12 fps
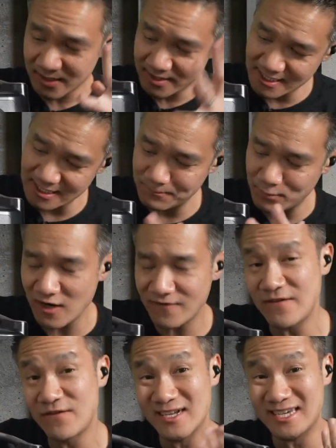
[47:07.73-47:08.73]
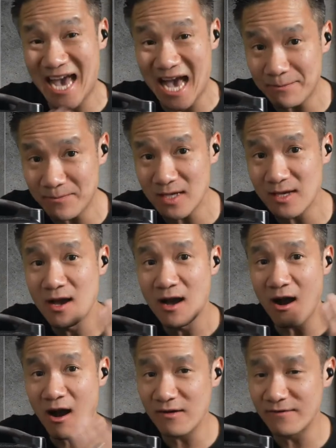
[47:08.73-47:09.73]
This is perfect for camping,
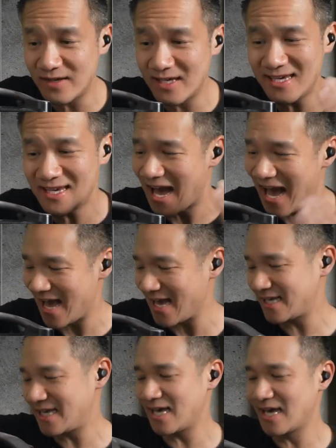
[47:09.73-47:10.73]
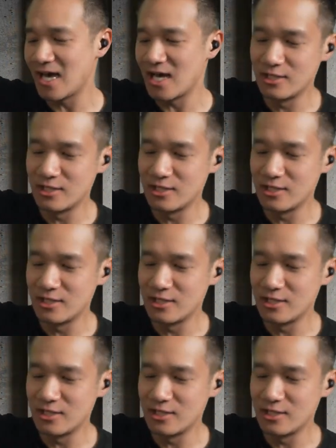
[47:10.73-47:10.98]
RV, hiking.